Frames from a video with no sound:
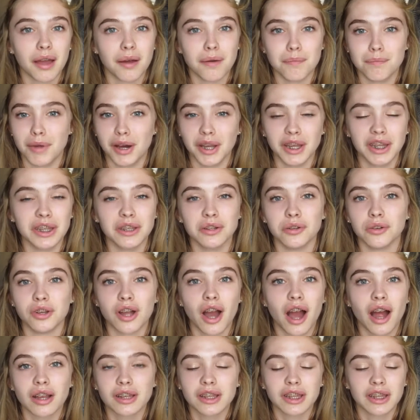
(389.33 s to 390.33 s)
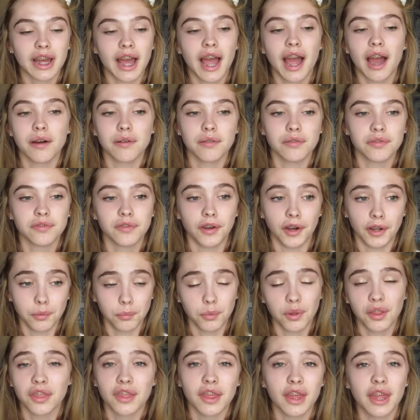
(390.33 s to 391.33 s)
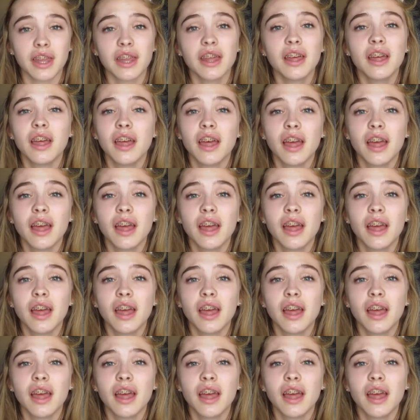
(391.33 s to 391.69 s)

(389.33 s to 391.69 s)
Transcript: money. You're not going to have fun with it.